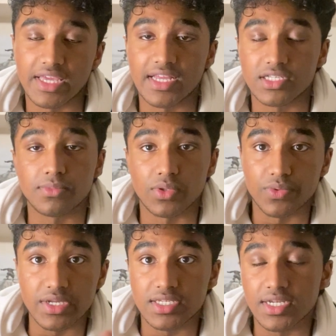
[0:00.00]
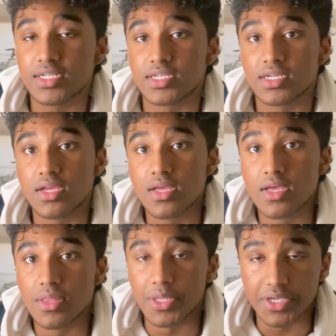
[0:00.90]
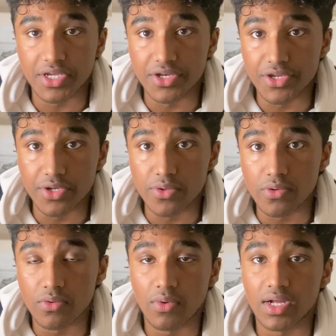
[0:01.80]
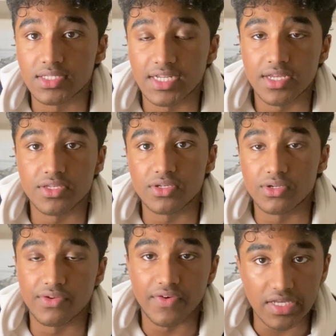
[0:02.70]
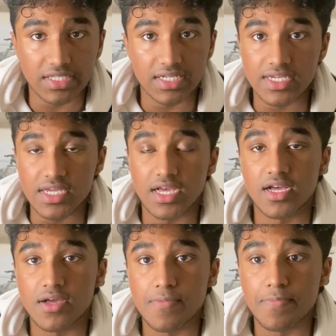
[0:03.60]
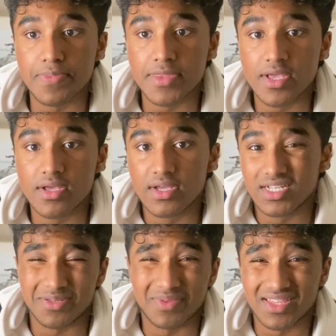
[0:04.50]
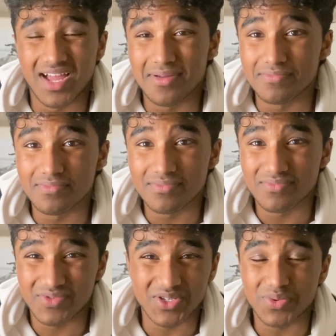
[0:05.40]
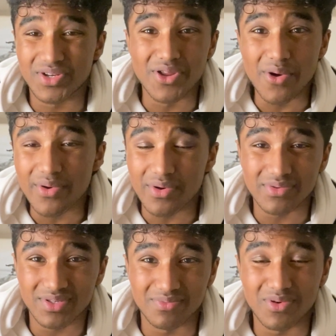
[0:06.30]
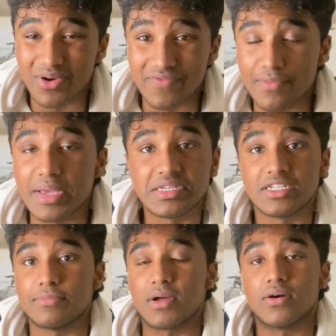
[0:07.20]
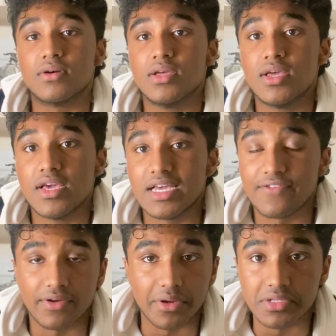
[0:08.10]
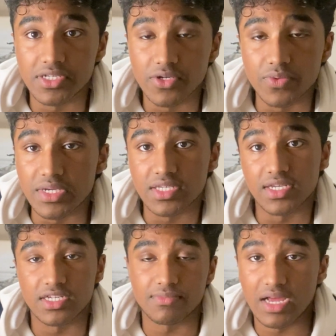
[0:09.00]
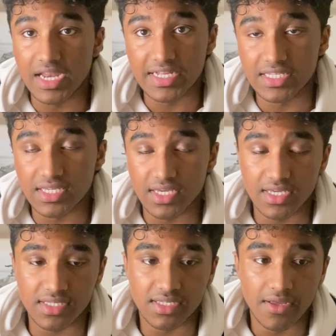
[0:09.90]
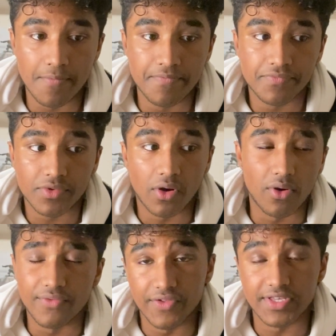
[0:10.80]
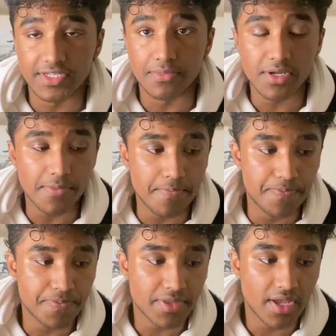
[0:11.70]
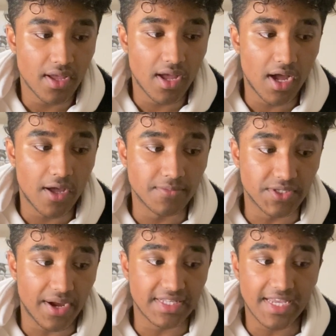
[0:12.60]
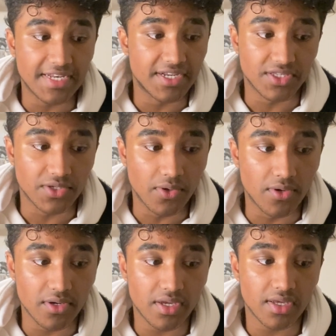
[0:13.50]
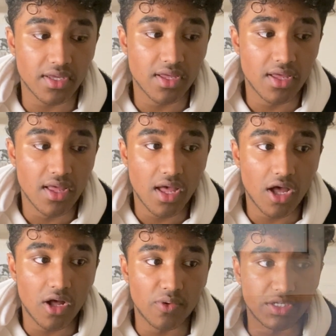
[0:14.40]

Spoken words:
at some of the research that you can do whilst at university. Something that I just want to know some more information about if I'm going to do research in my later years or over the summer. So I attended a talk which